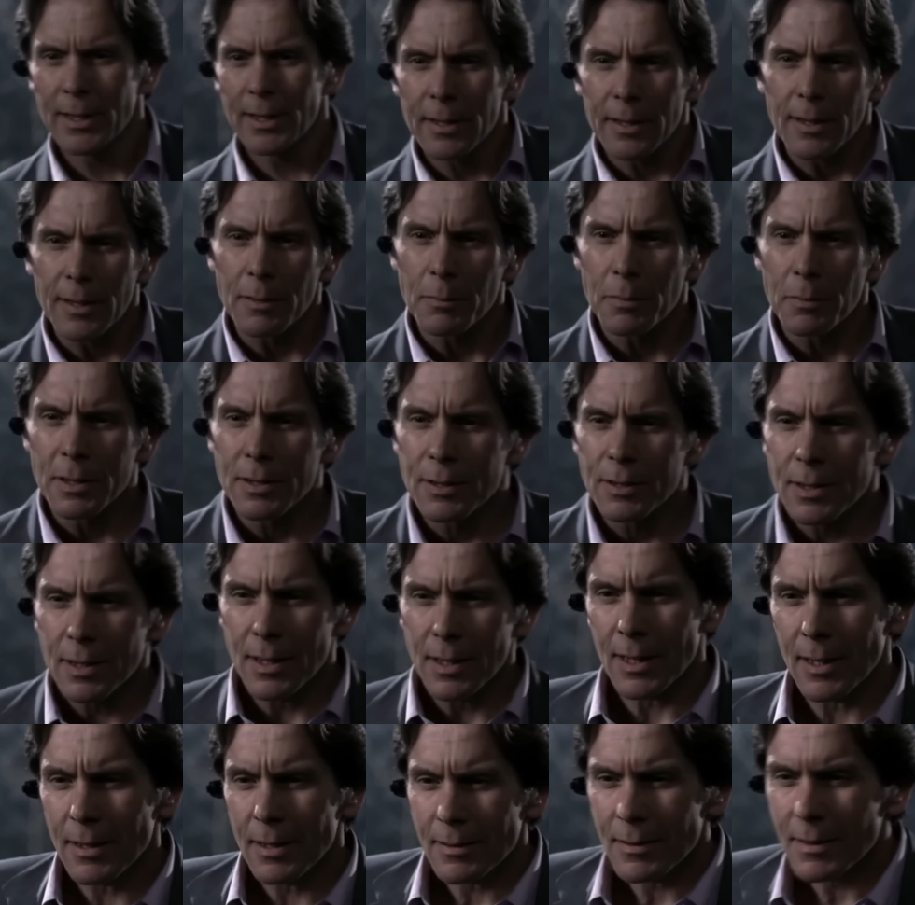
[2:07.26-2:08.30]
the set
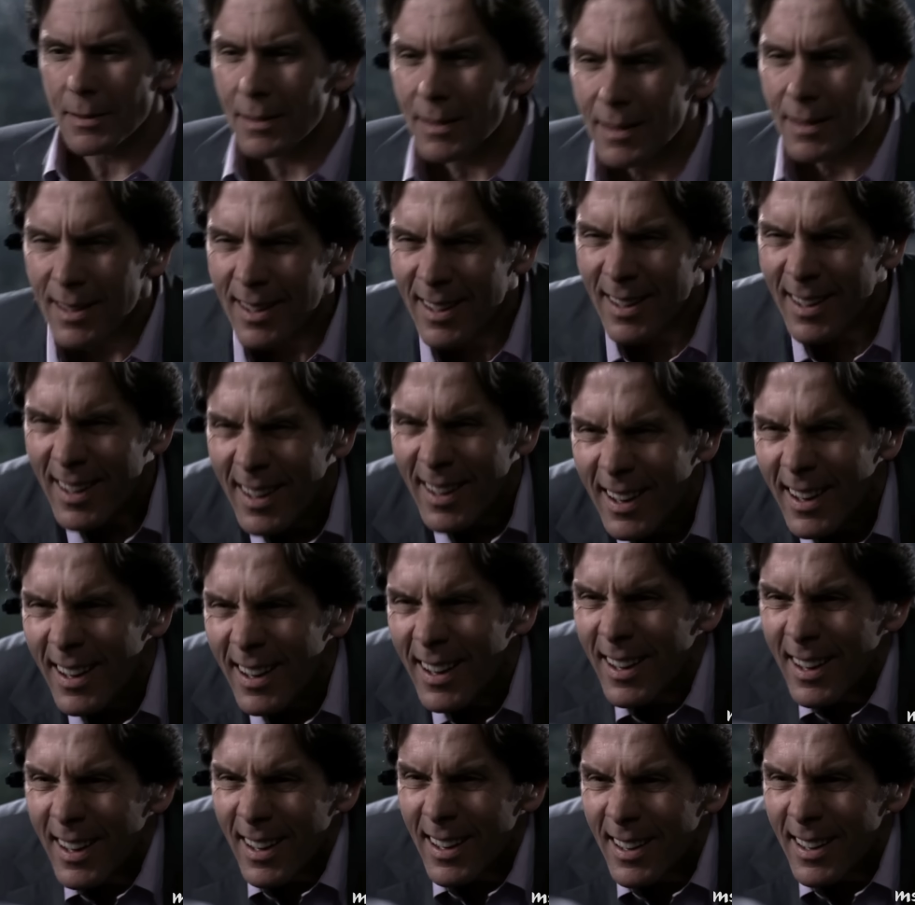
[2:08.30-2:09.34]
turns out to have been a
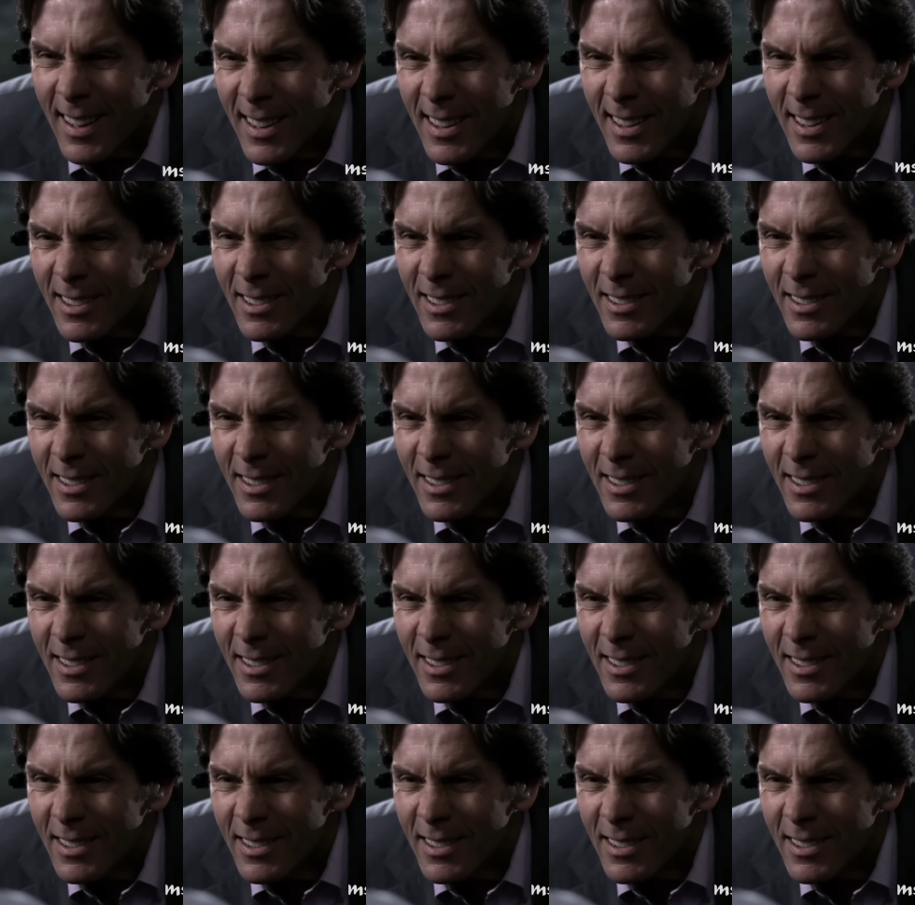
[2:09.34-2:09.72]
hoax, Redding